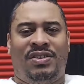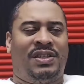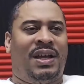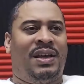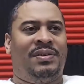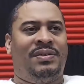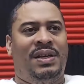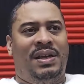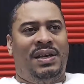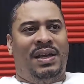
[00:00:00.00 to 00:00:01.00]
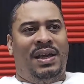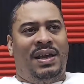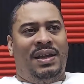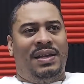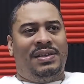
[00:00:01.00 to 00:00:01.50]
or not.
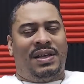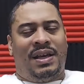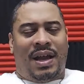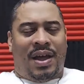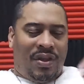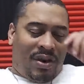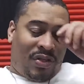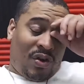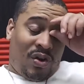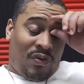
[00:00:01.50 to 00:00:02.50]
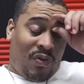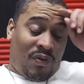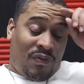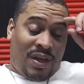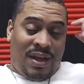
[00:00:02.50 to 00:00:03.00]
And he said, I think the third or
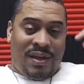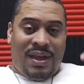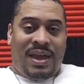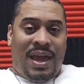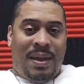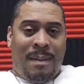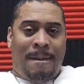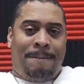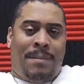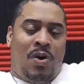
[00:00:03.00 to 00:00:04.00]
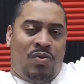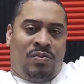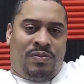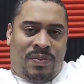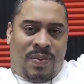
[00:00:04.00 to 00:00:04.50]
fourth day, he came,
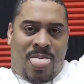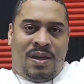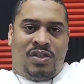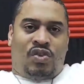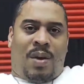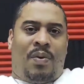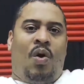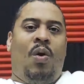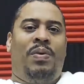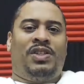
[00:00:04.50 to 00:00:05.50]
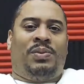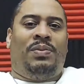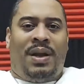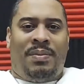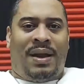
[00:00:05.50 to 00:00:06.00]
boom, drop a whole bunch of
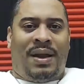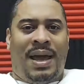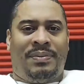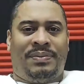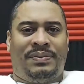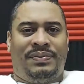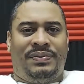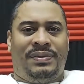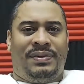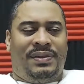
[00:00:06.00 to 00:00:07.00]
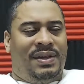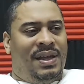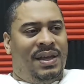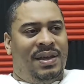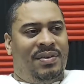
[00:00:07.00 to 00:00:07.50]
money in my lap.
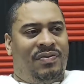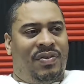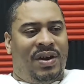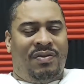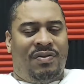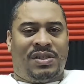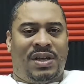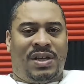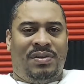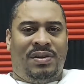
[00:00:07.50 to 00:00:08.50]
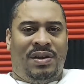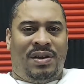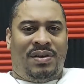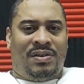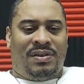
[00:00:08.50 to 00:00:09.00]
And Freddie Roach, like,
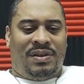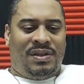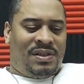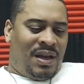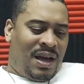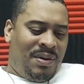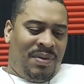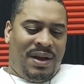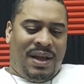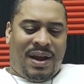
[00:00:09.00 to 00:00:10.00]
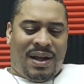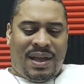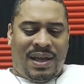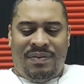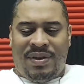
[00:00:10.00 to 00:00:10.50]
there's a lot of money here. I
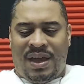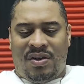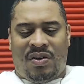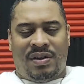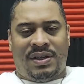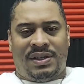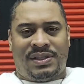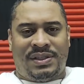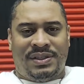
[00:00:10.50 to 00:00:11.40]
can't even count all this.